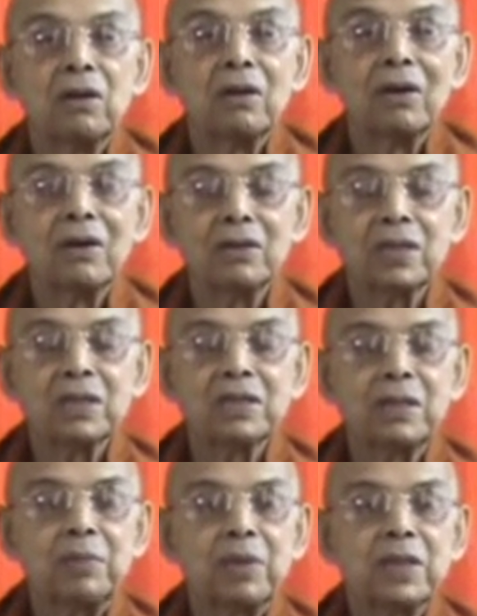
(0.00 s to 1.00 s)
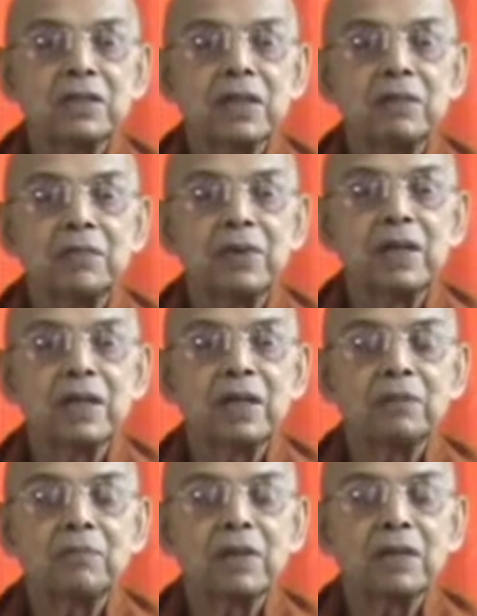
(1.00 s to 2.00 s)
or just a pleasant feeling,
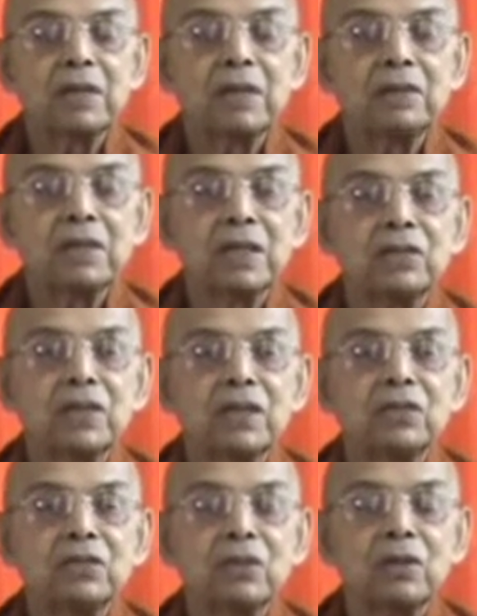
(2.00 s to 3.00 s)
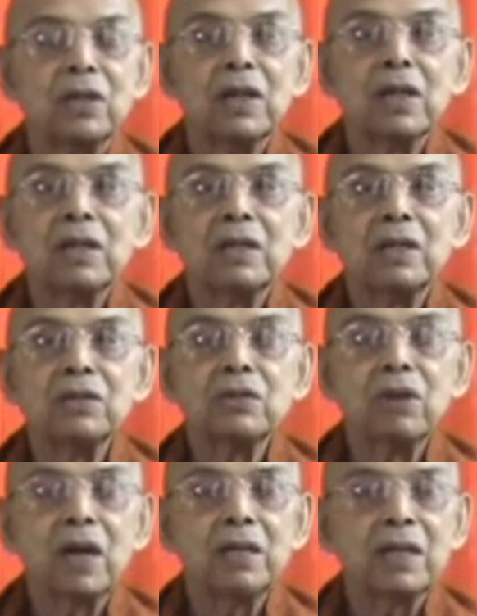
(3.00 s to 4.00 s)
a pleasant sensation. There is
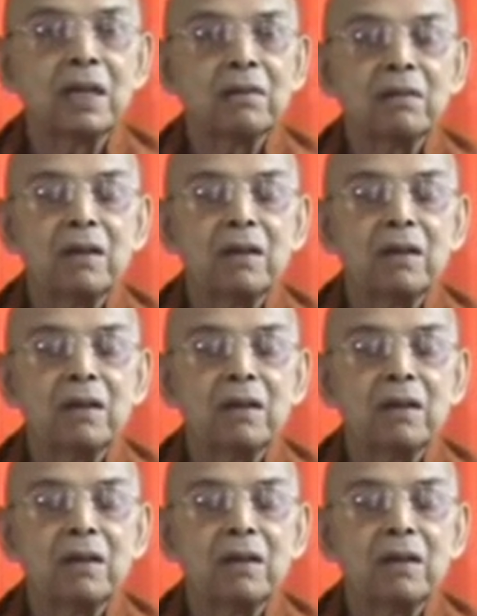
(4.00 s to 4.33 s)
no other,